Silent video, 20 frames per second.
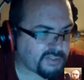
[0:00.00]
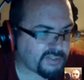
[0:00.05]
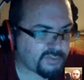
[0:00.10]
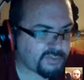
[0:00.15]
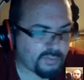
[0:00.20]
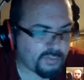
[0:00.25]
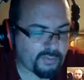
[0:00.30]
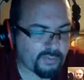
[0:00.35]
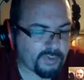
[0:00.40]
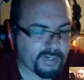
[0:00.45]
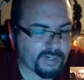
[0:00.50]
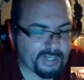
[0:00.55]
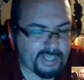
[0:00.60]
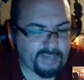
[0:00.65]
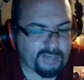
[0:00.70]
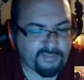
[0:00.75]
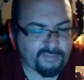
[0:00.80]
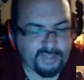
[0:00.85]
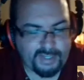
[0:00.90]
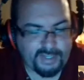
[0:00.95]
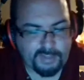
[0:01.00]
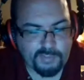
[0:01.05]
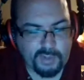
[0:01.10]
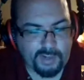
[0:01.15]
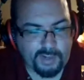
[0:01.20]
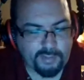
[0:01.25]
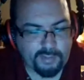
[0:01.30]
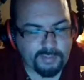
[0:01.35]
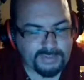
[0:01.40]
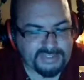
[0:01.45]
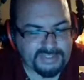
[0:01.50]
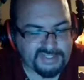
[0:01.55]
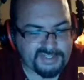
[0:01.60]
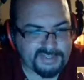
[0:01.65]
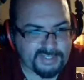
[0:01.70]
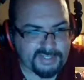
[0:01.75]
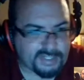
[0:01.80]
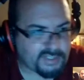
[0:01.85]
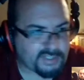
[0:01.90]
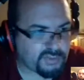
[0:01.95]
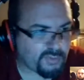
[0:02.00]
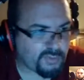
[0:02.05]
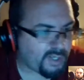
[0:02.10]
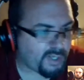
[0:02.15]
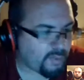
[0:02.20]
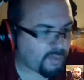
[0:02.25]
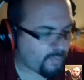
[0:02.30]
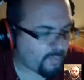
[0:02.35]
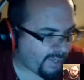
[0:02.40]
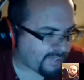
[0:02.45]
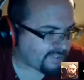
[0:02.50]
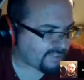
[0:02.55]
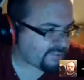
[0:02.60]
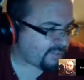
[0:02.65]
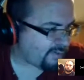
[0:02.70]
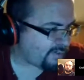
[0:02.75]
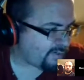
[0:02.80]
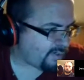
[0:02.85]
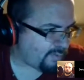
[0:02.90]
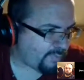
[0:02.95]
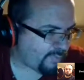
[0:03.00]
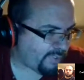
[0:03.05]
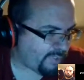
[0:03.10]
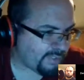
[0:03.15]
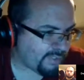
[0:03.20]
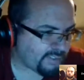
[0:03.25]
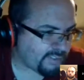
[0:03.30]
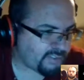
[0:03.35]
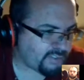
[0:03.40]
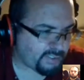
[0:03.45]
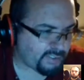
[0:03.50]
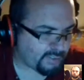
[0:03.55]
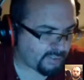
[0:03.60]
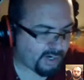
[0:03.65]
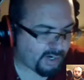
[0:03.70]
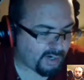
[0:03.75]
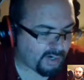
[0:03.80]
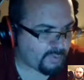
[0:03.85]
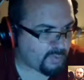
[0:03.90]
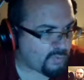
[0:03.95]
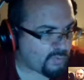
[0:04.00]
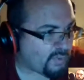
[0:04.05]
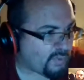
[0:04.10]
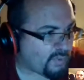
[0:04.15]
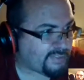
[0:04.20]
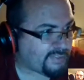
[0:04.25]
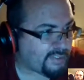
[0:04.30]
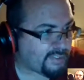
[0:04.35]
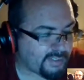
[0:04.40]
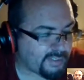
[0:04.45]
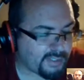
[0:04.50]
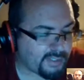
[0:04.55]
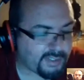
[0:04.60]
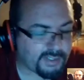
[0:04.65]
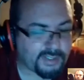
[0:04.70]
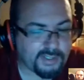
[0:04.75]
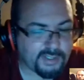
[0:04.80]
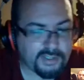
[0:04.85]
when we're going to have like probably 6 running backs that are going to be legit RB1s, I think.